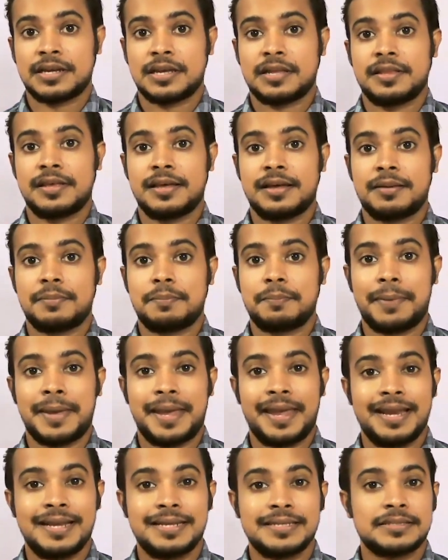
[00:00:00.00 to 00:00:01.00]
share their
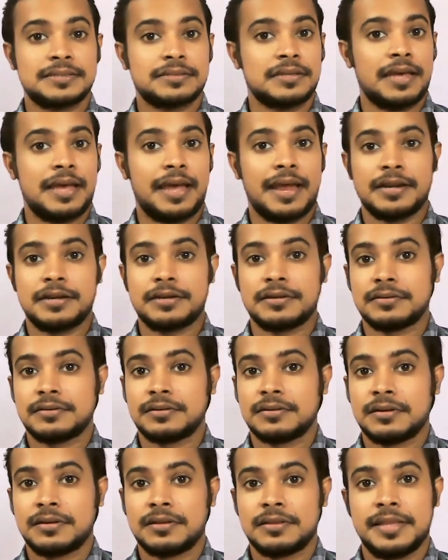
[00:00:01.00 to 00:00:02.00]
pains and
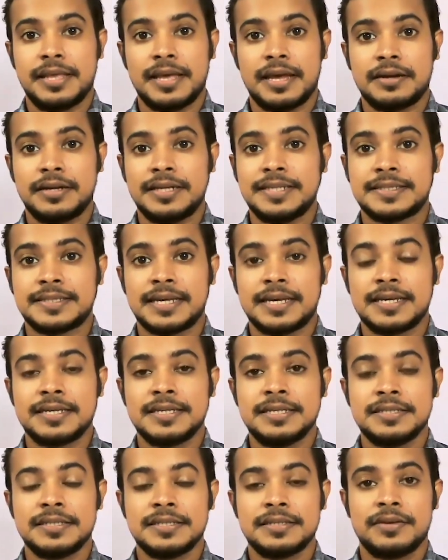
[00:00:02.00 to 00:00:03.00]
their
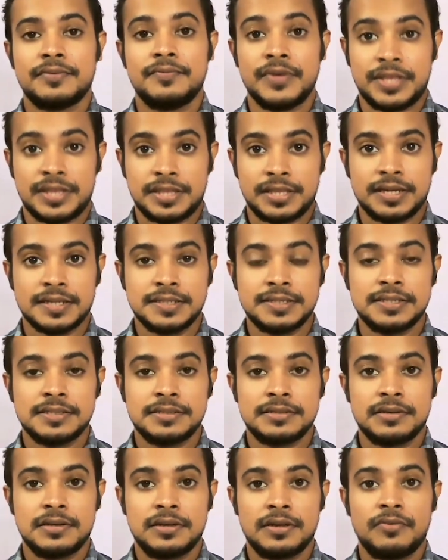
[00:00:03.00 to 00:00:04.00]
desires with us,
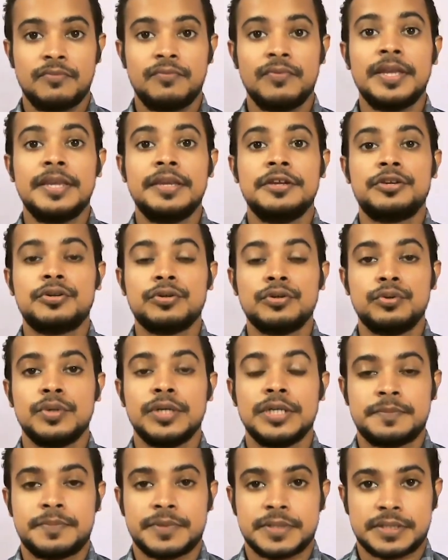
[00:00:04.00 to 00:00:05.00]
we need to do
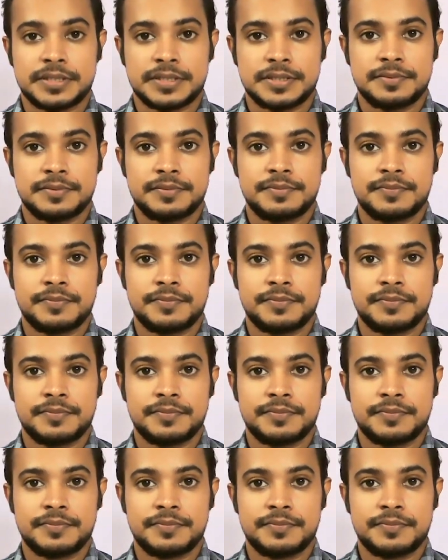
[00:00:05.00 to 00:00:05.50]
it first.